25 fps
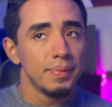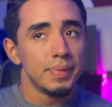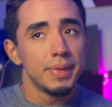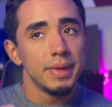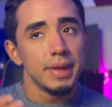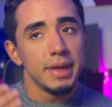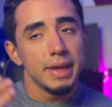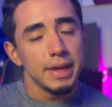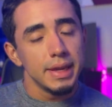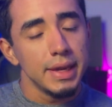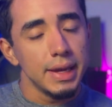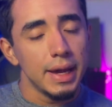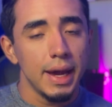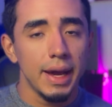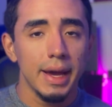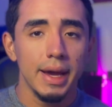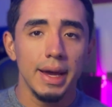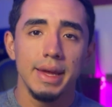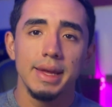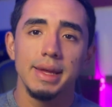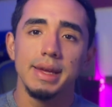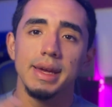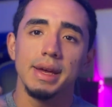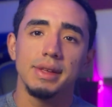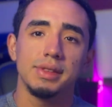Yeah,
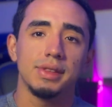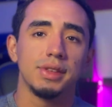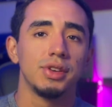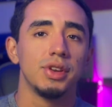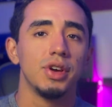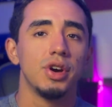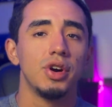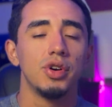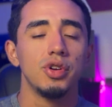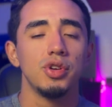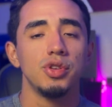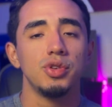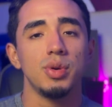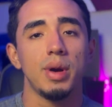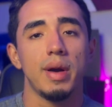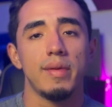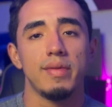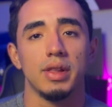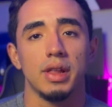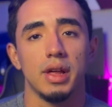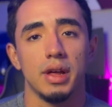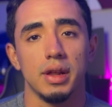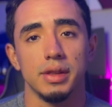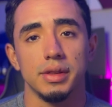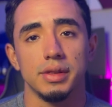yes and no. You do have
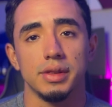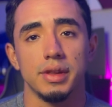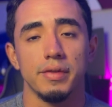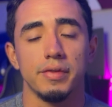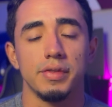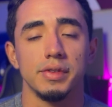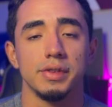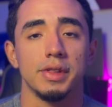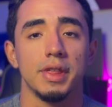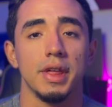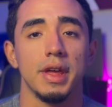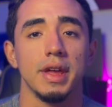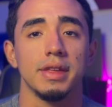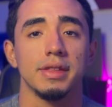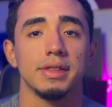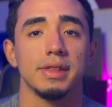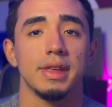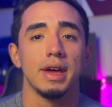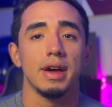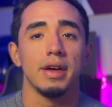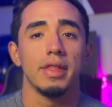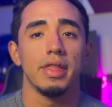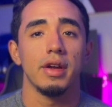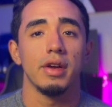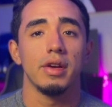a lot of different things
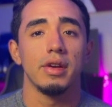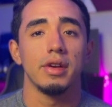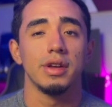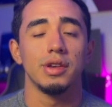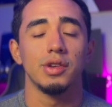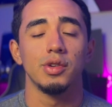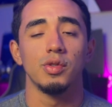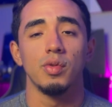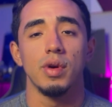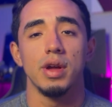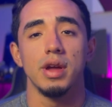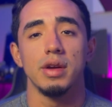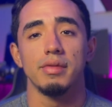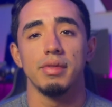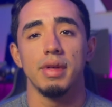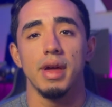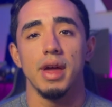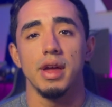now that are in the way of